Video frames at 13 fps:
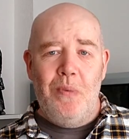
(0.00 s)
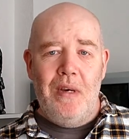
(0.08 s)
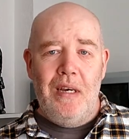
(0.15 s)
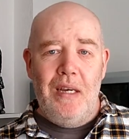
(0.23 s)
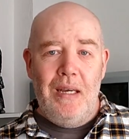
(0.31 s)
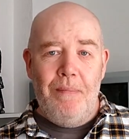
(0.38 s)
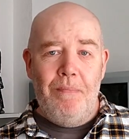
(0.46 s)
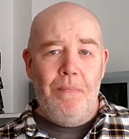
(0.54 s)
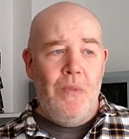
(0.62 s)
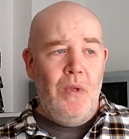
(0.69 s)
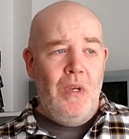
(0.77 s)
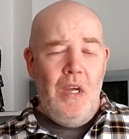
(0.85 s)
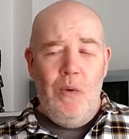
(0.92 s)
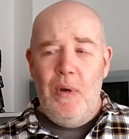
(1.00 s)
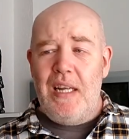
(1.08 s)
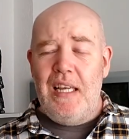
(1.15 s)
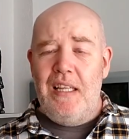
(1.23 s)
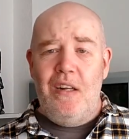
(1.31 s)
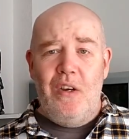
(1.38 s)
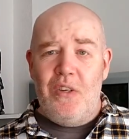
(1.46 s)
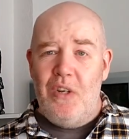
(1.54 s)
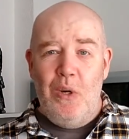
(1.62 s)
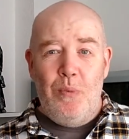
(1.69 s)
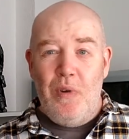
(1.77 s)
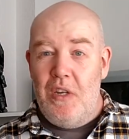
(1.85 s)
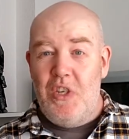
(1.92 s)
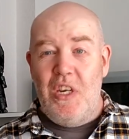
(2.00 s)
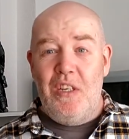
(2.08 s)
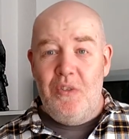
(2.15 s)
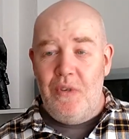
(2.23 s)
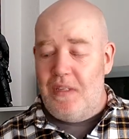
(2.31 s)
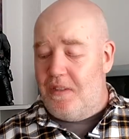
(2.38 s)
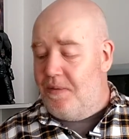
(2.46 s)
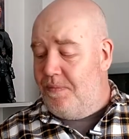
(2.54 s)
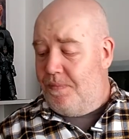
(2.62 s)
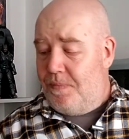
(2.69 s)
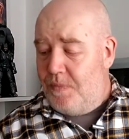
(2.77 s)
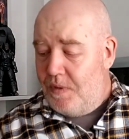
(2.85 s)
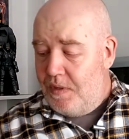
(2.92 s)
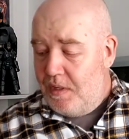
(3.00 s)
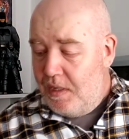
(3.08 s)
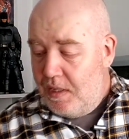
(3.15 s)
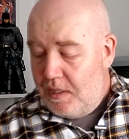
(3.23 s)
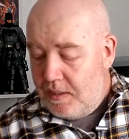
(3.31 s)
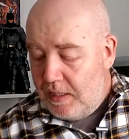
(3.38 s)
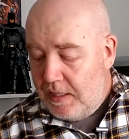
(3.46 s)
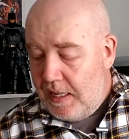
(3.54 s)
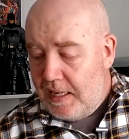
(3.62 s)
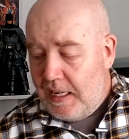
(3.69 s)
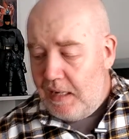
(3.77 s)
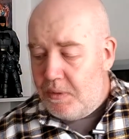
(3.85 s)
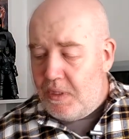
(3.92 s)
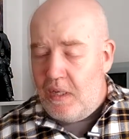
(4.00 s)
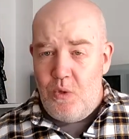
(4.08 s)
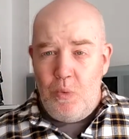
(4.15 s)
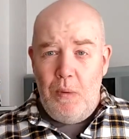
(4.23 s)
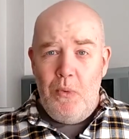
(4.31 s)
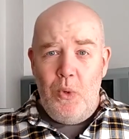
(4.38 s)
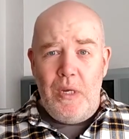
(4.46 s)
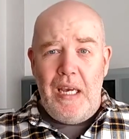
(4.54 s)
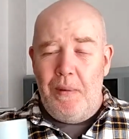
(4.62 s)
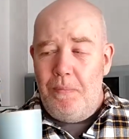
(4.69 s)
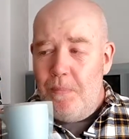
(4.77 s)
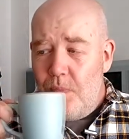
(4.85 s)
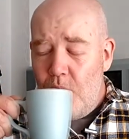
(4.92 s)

but when I get the light gun, it'll probably change things. So there you go. So there's one more game.